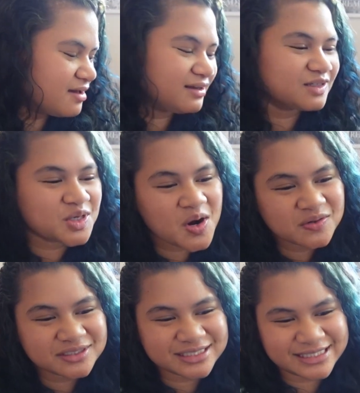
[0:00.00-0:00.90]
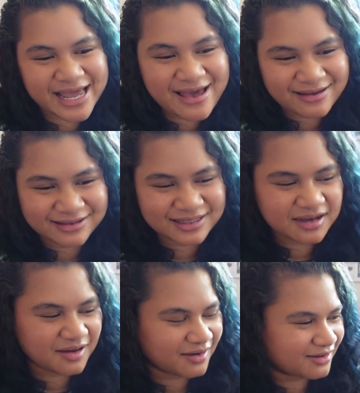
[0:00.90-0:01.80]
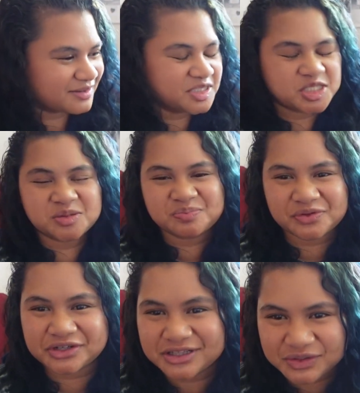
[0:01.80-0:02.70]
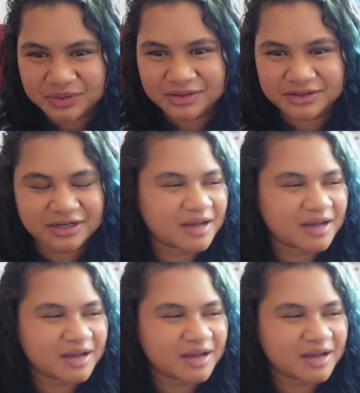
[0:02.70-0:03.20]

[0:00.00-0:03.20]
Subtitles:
then towards the end, spoiler alert,